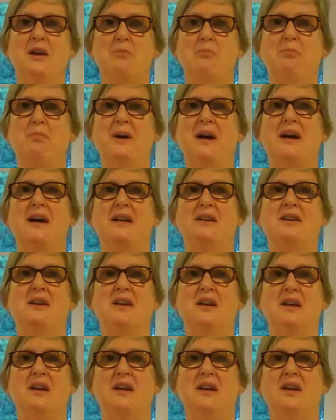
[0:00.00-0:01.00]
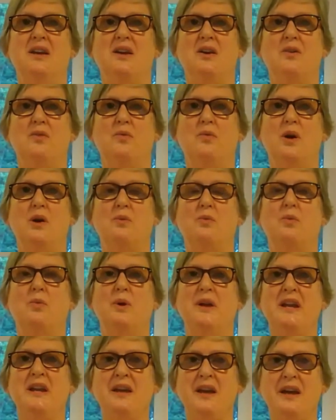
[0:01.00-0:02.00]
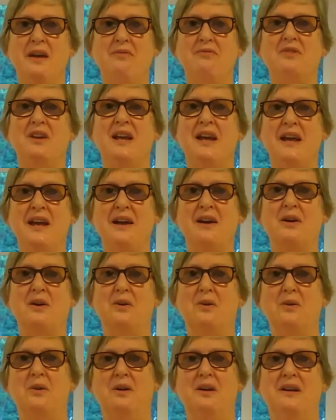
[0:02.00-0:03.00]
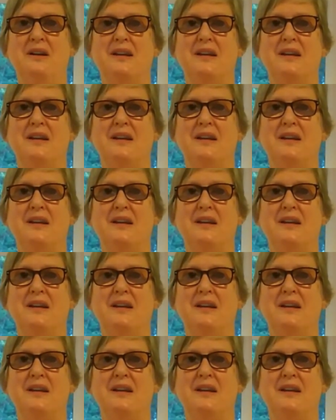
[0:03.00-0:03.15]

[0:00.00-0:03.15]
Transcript: But what we have now